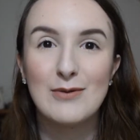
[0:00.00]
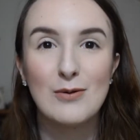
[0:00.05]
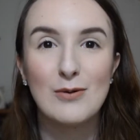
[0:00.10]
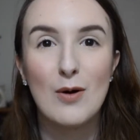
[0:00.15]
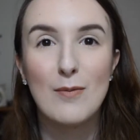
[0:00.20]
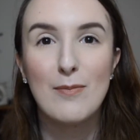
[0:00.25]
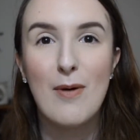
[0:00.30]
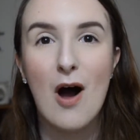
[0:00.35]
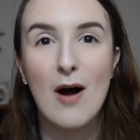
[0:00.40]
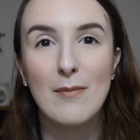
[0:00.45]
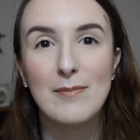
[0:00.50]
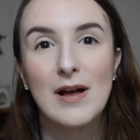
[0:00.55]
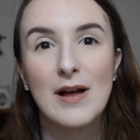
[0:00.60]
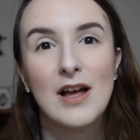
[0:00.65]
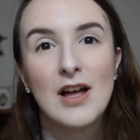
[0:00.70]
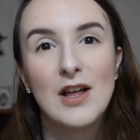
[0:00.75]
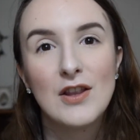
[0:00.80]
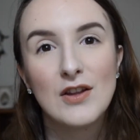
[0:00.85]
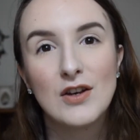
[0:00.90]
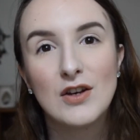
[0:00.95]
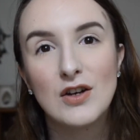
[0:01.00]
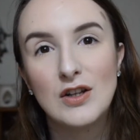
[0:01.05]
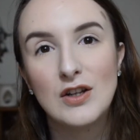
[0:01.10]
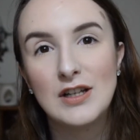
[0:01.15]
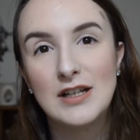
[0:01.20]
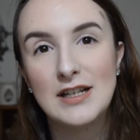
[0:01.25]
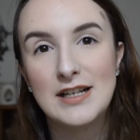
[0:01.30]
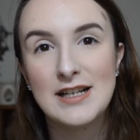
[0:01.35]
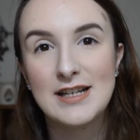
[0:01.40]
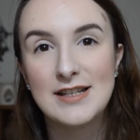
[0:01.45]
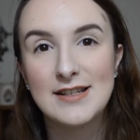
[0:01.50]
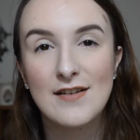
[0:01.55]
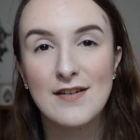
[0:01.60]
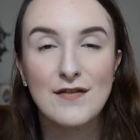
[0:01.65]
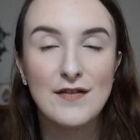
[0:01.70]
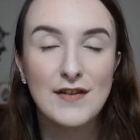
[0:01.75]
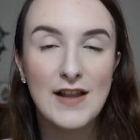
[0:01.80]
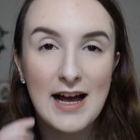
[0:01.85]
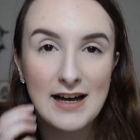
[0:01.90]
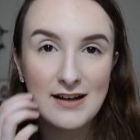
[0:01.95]
we will pop the colours
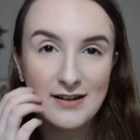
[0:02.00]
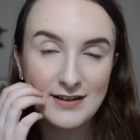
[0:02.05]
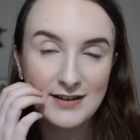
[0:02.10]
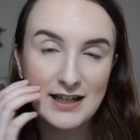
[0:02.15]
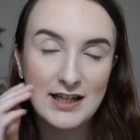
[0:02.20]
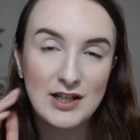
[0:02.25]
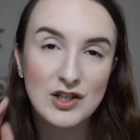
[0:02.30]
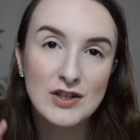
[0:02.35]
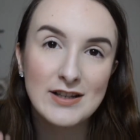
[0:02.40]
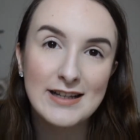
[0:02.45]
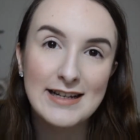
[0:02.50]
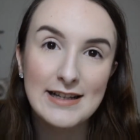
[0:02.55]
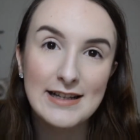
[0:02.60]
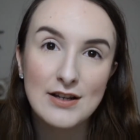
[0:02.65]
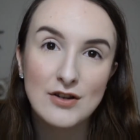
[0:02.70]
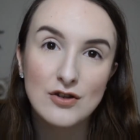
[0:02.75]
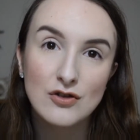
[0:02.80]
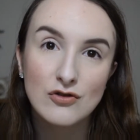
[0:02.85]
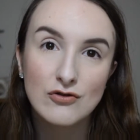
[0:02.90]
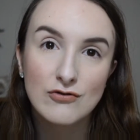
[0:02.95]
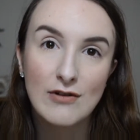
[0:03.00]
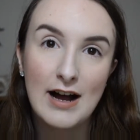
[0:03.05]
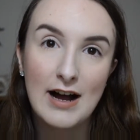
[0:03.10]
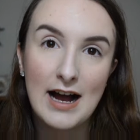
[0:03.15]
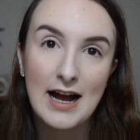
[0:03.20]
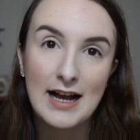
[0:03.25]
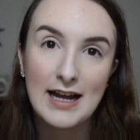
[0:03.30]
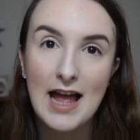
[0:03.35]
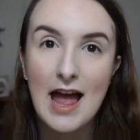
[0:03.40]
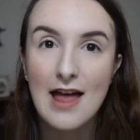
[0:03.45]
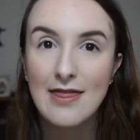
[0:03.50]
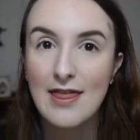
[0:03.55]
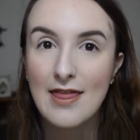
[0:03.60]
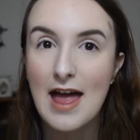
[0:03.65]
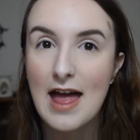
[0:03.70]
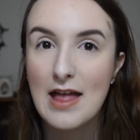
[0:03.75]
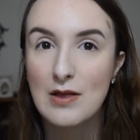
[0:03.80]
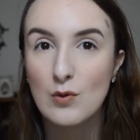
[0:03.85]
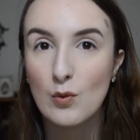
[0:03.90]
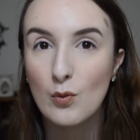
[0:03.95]
flat on each lid, dry and
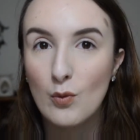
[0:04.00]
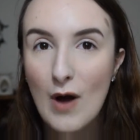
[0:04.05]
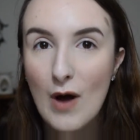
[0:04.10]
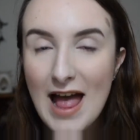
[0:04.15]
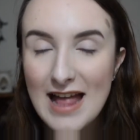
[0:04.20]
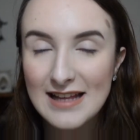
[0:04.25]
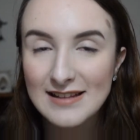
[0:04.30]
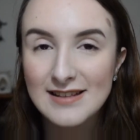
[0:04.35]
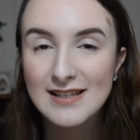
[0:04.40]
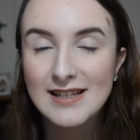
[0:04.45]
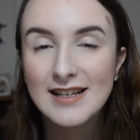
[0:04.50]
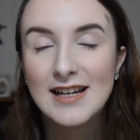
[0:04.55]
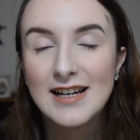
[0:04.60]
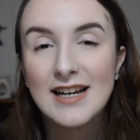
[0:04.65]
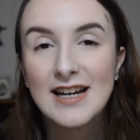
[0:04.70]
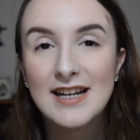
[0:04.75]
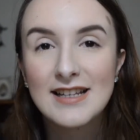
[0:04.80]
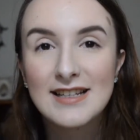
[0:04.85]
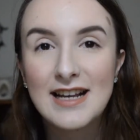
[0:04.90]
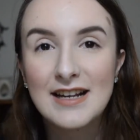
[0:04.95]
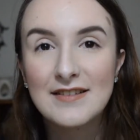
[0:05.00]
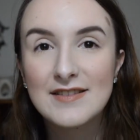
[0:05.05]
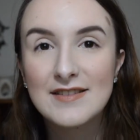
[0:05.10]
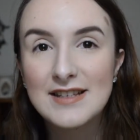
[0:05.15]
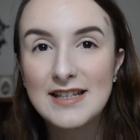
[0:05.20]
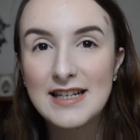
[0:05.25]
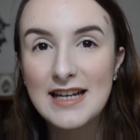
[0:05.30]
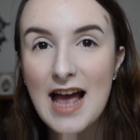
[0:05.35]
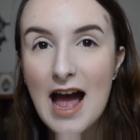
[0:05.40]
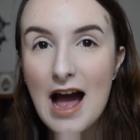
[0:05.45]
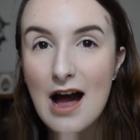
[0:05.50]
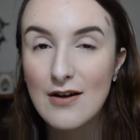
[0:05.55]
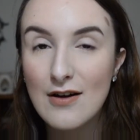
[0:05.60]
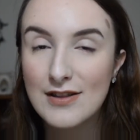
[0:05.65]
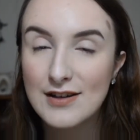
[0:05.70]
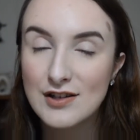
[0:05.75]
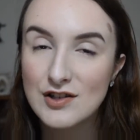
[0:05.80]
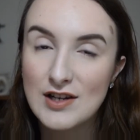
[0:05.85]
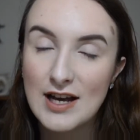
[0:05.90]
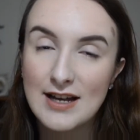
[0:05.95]
then wet to kind of see how
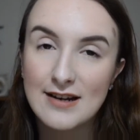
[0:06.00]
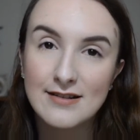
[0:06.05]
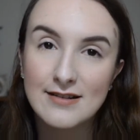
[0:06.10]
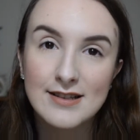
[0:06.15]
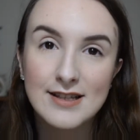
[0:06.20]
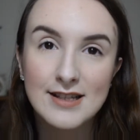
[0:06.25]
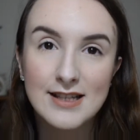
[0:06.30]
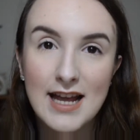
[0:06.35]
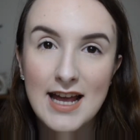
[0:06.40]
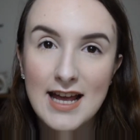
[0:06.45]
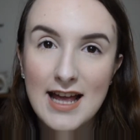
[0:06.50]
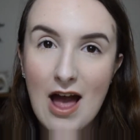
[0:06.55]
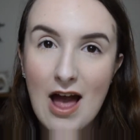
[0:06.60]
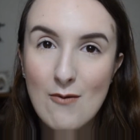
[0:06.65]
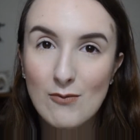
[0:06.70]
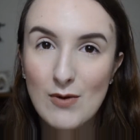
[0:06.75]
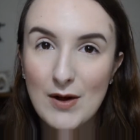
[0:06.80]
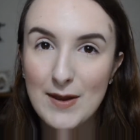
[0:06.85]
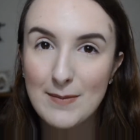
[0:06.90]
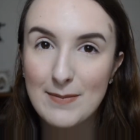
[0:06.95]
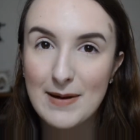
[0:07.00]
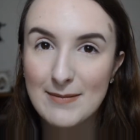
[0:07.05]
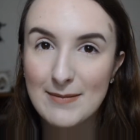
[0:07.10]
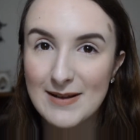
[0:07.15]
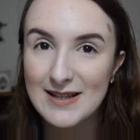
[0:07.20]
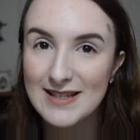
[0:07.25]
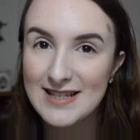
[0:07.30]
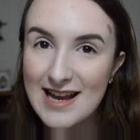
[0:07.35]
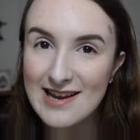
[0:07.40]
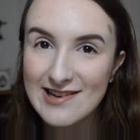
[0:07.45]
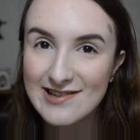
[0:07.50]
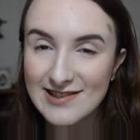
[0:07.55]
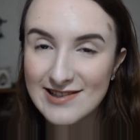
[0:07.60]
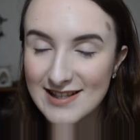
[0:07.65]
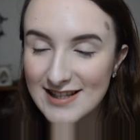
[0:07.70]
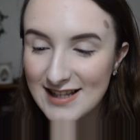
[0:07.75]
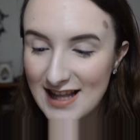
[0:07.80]
the shadows stick and what the pigmentation's